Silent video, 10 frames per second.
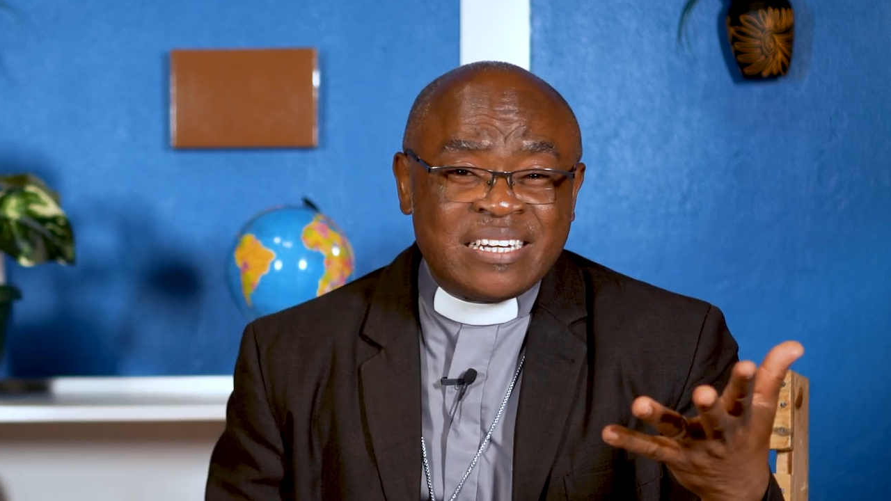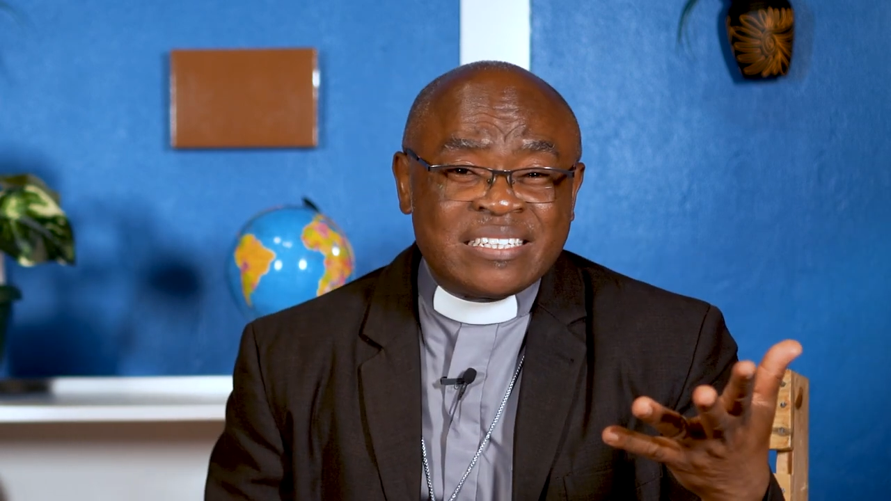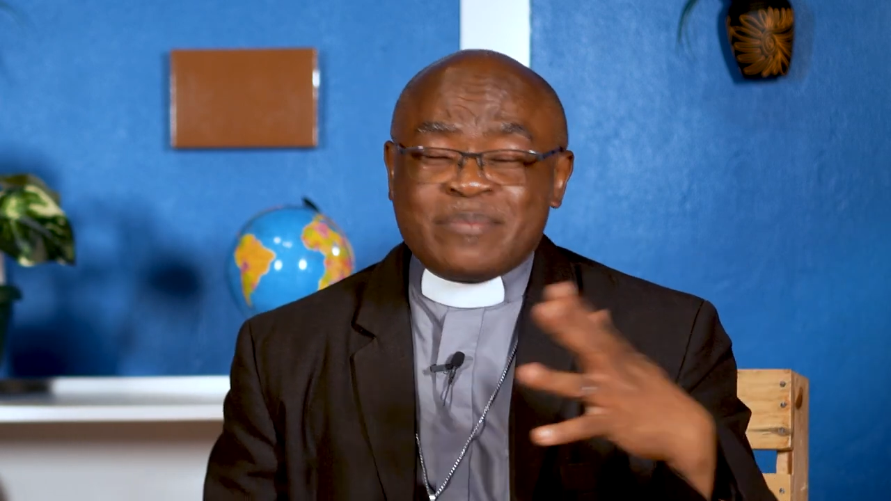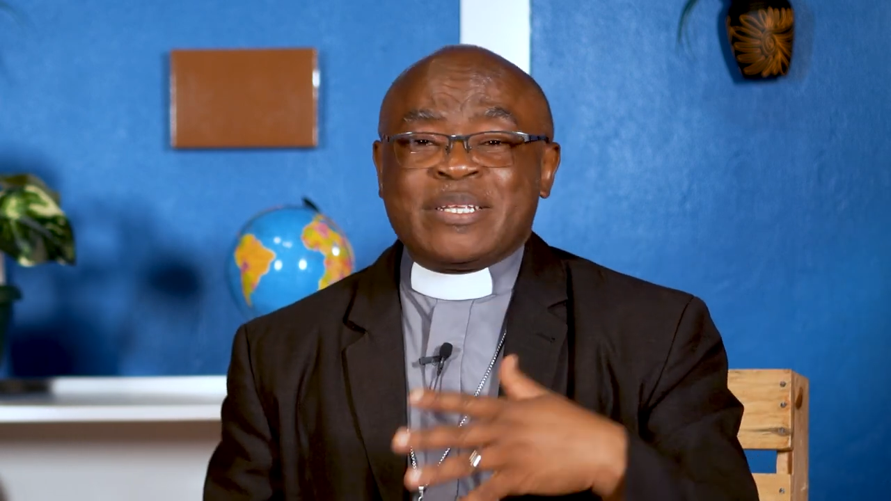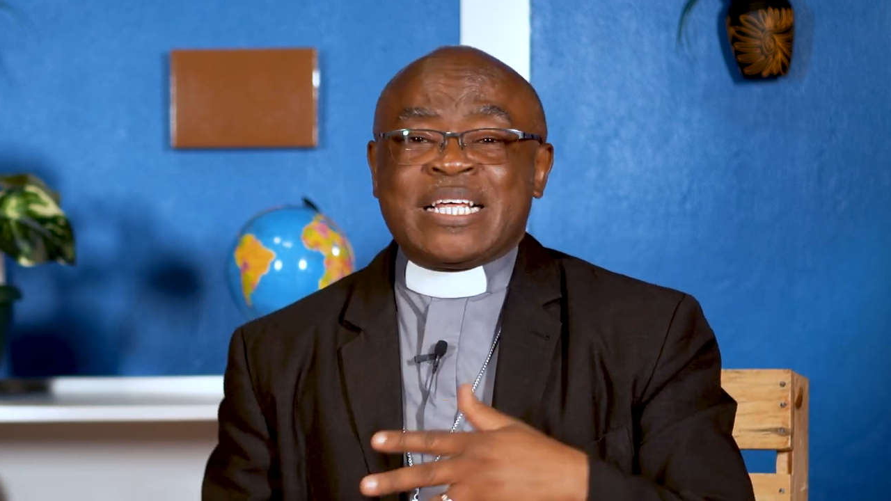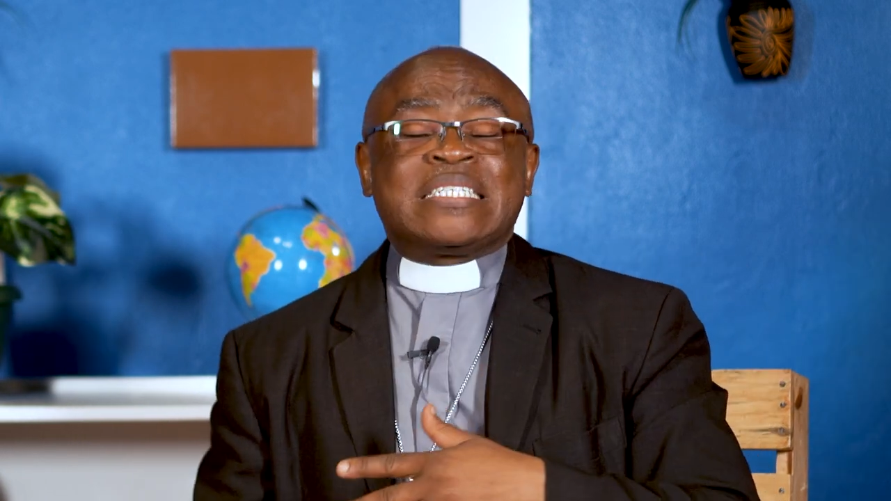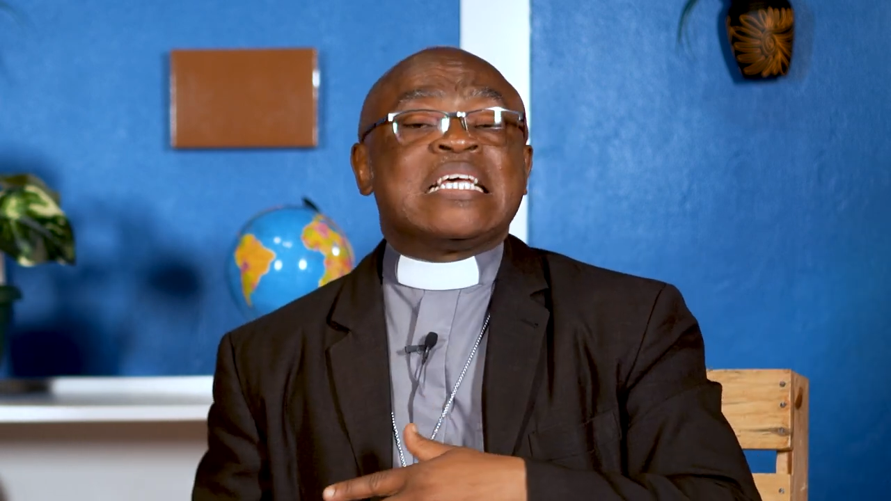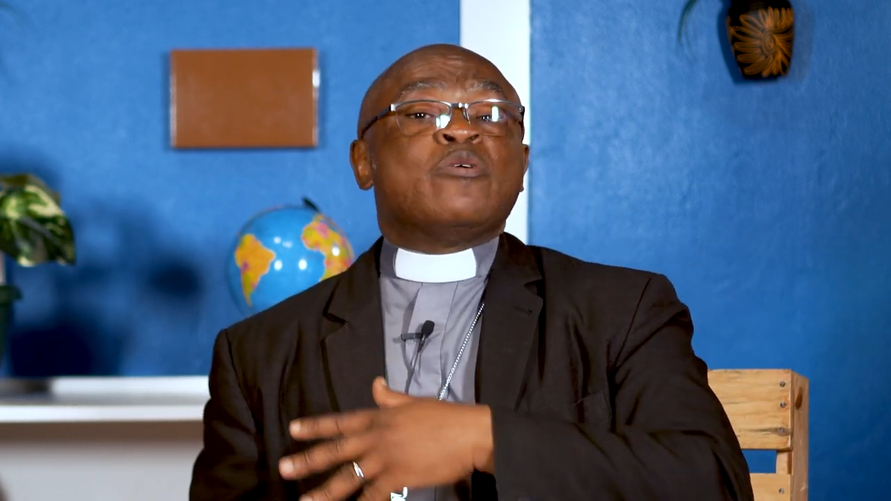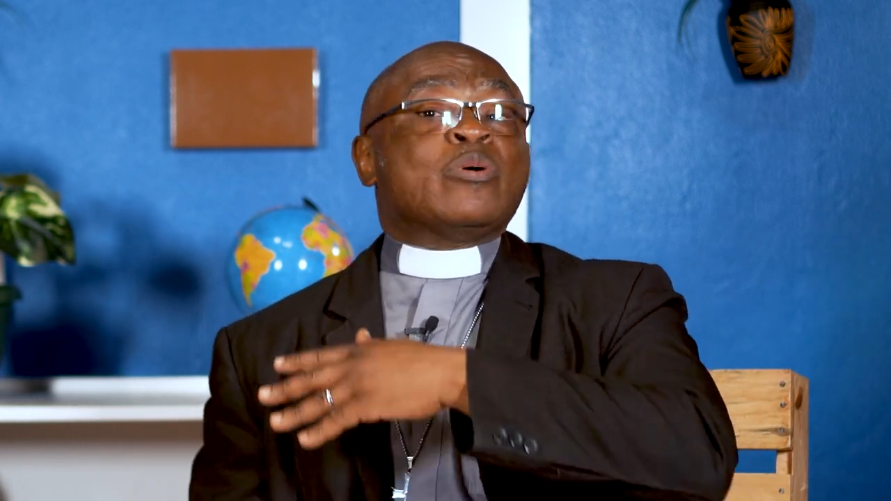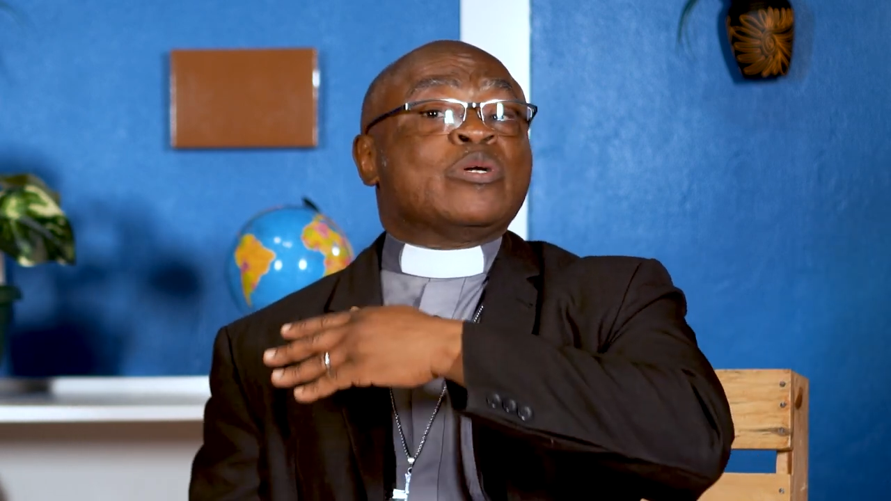some others
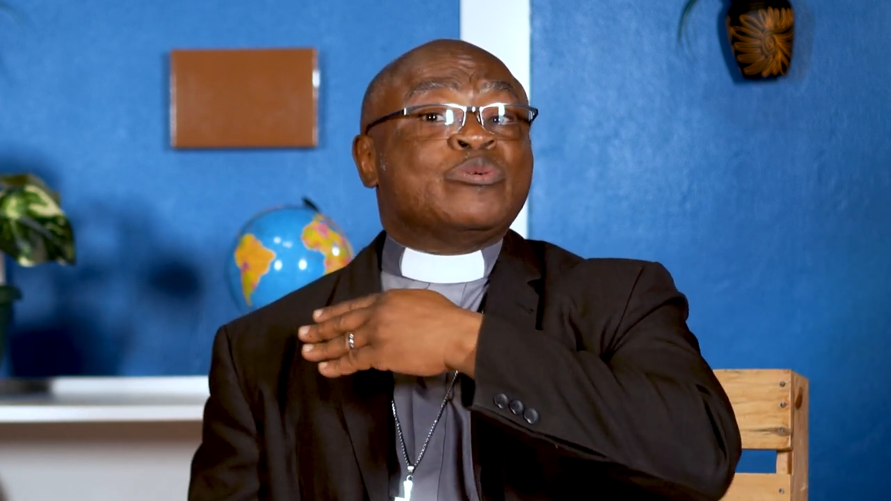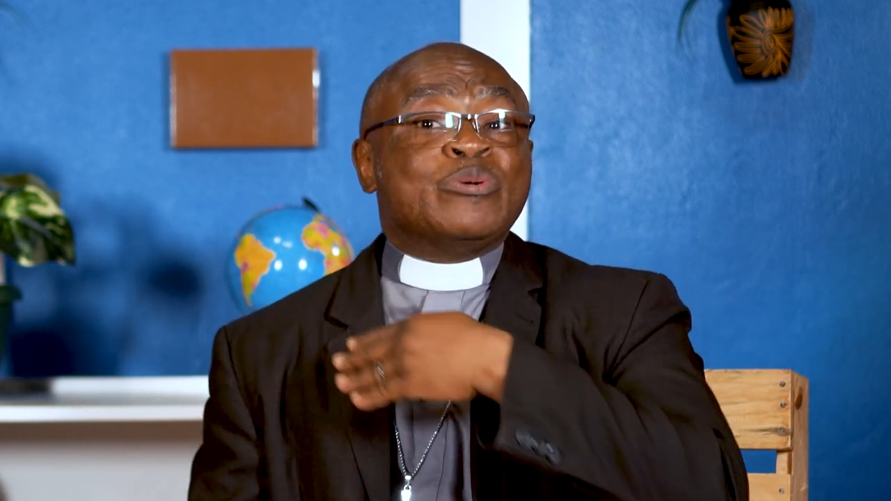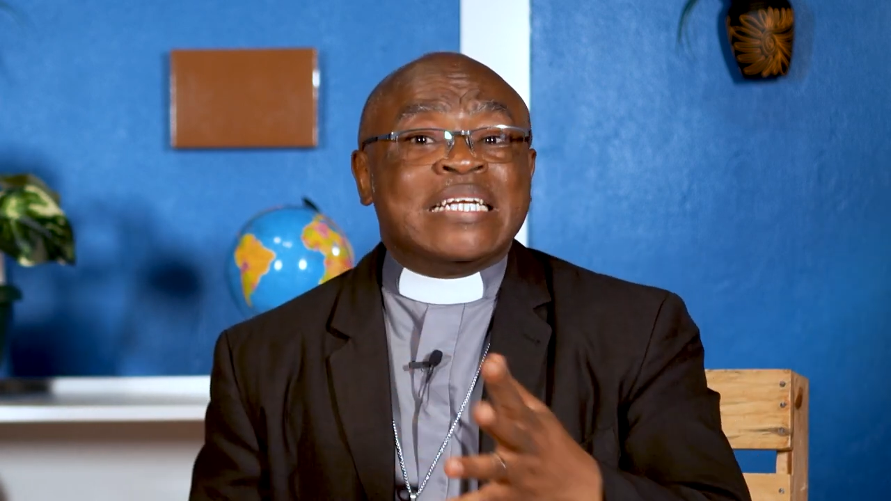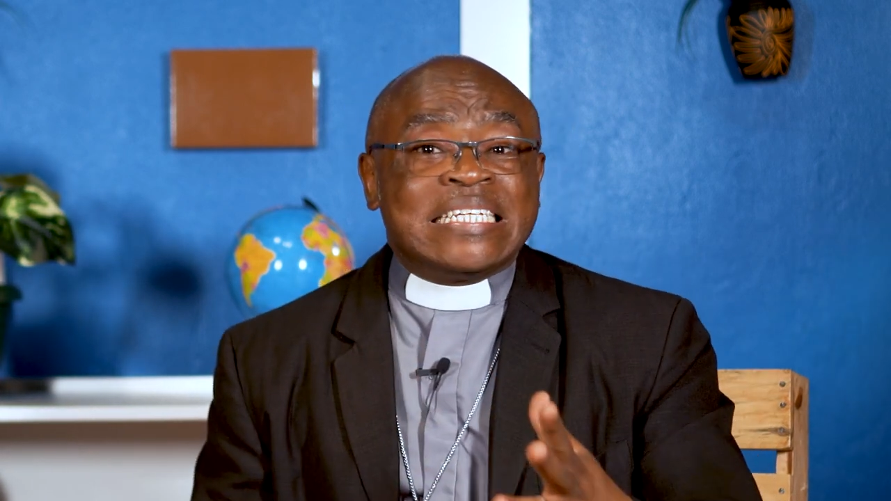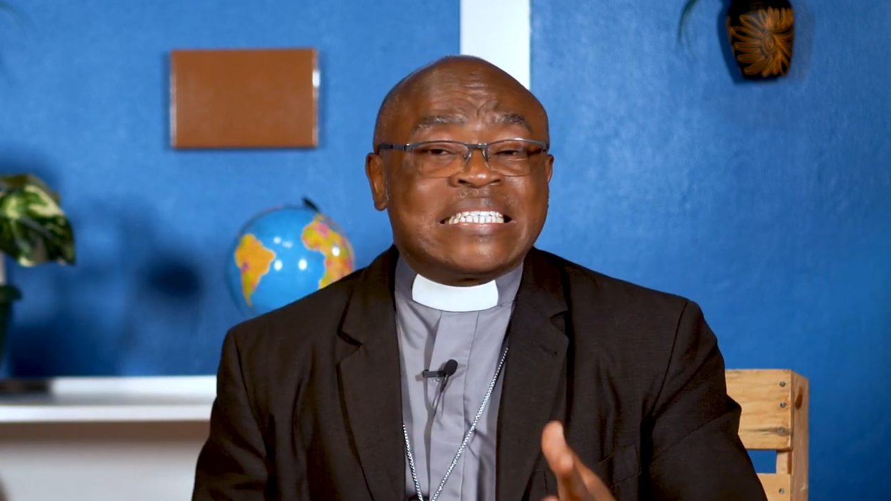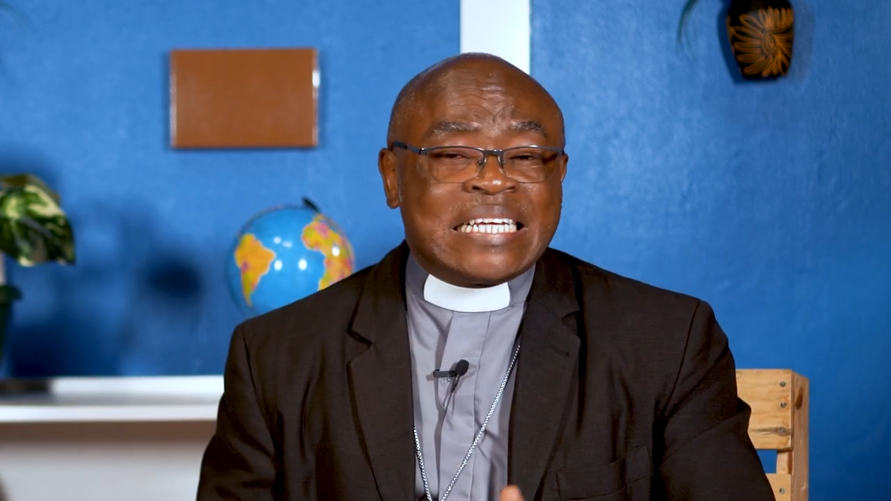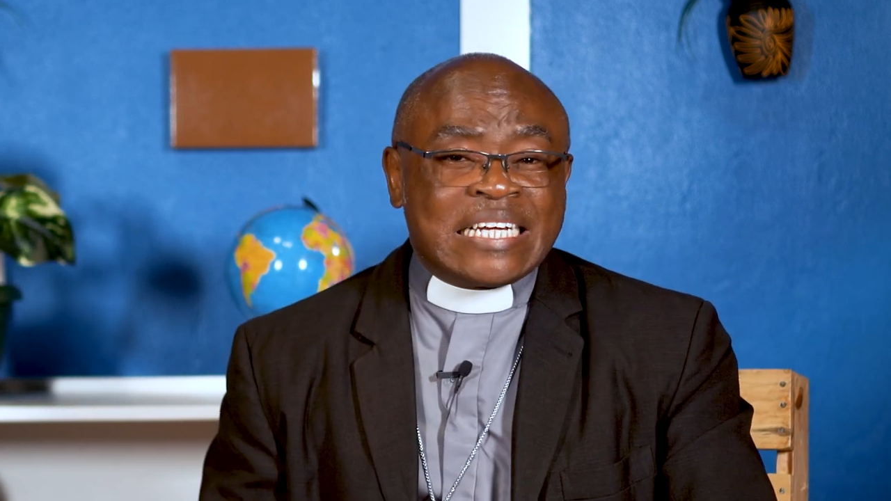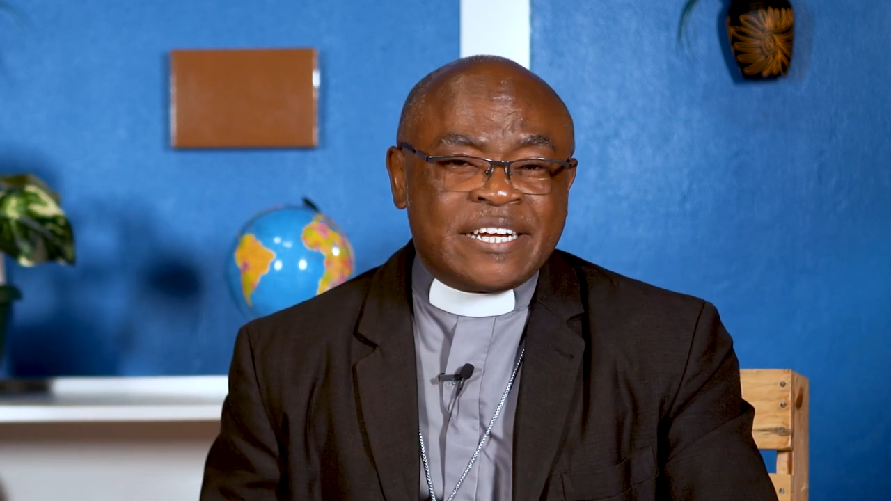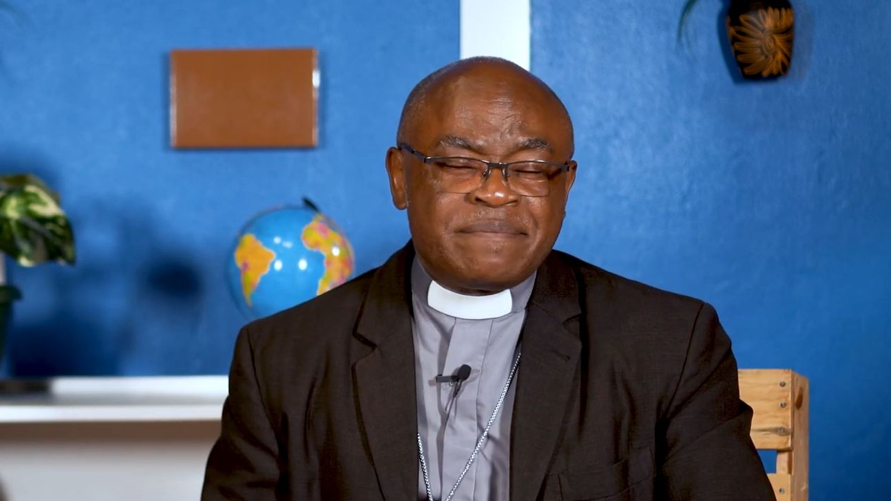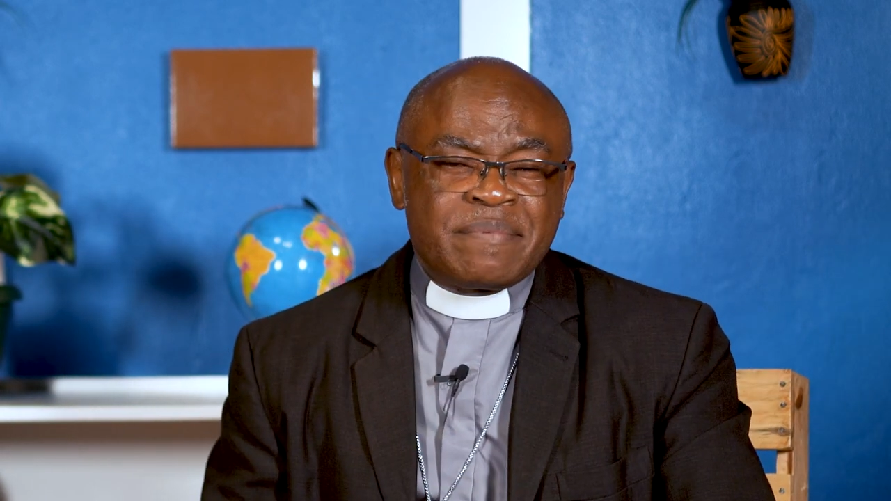will do
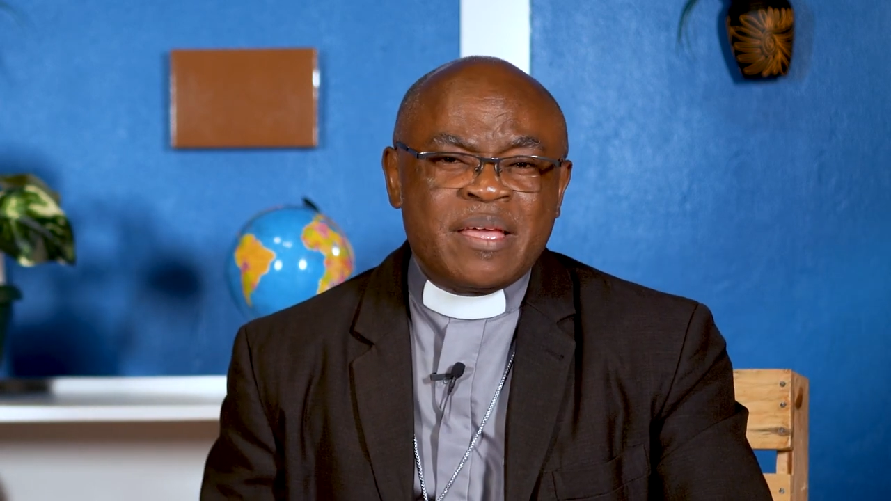anything.